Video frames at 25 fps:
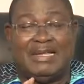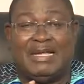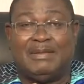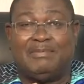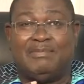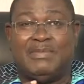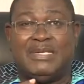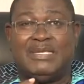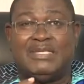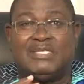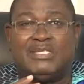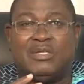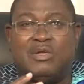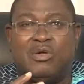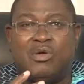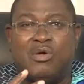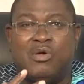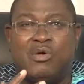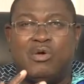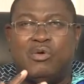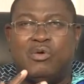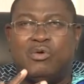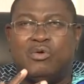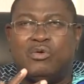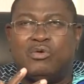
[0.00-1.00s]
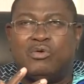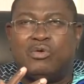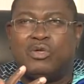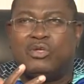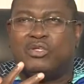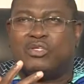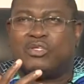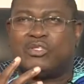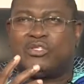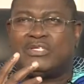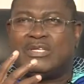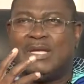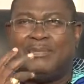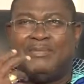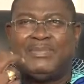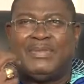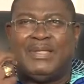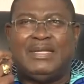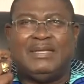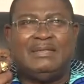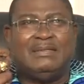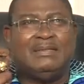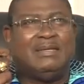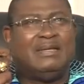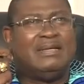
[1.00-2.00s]
that means
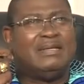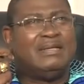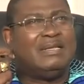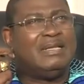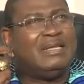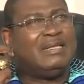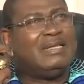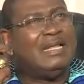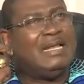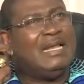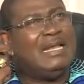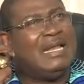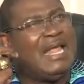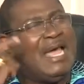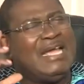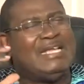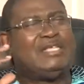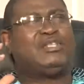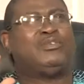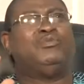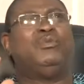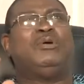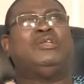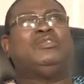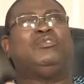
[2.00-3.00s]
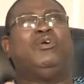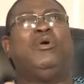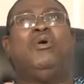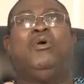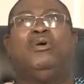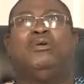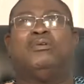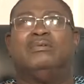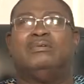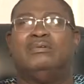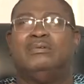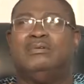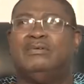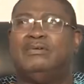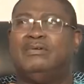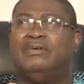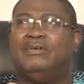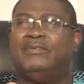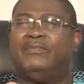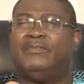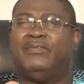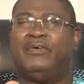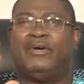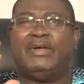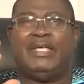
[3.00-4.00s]
something, the lights went on
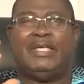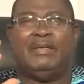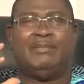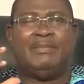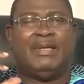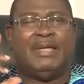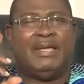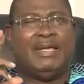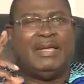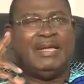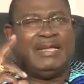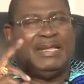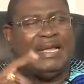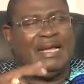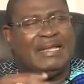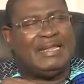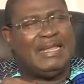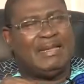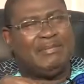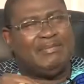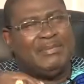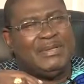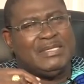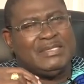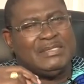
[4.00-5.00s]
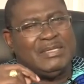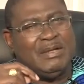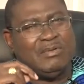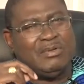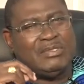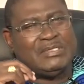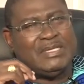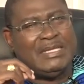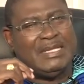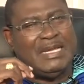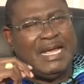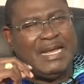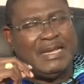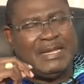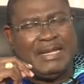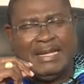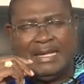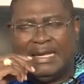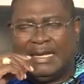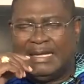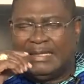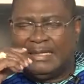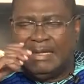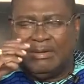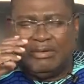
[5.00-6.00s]
for him. That means there was like,
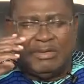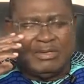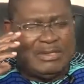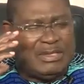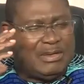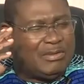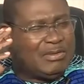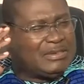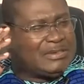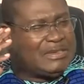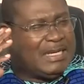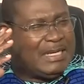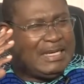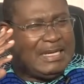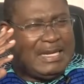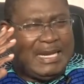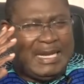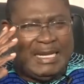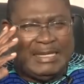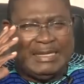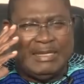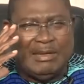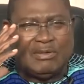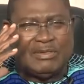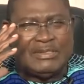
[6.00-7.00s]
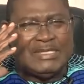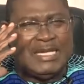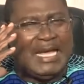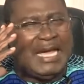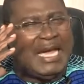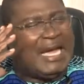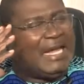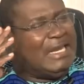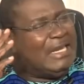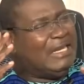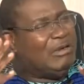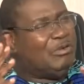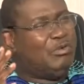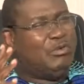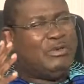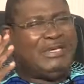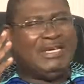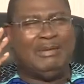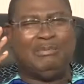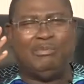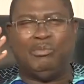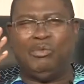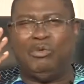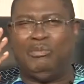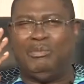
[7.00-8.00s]
there was a
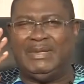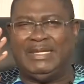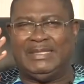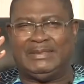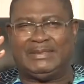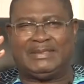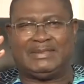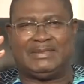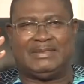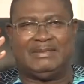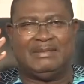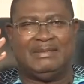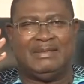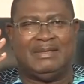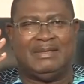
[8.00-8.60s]
hallelujah moment.